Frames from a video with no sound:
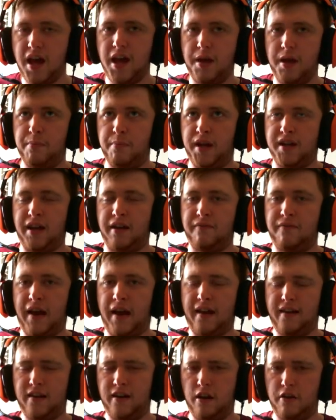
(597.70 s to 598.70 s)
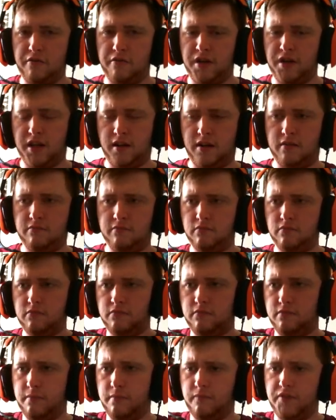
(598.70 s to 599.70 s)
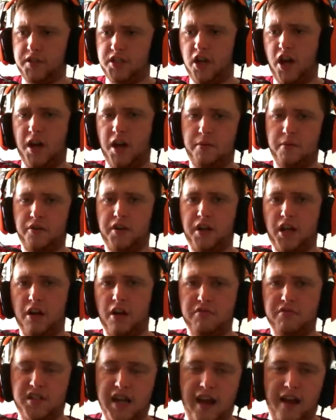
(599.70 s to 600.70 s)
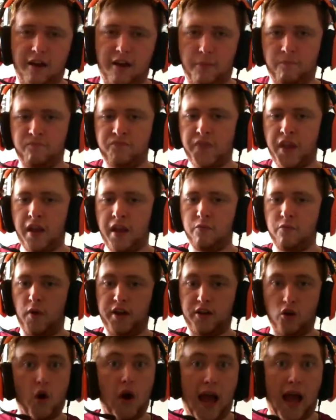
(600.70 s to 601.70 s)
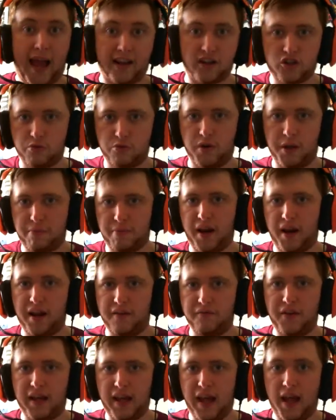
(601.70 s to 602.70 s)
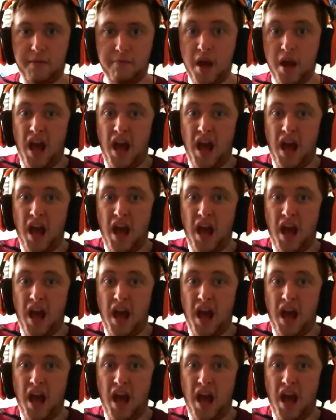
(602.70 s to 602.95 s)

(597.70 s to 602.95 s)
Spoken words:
meaning that the time only goes down when you're actually playing the game.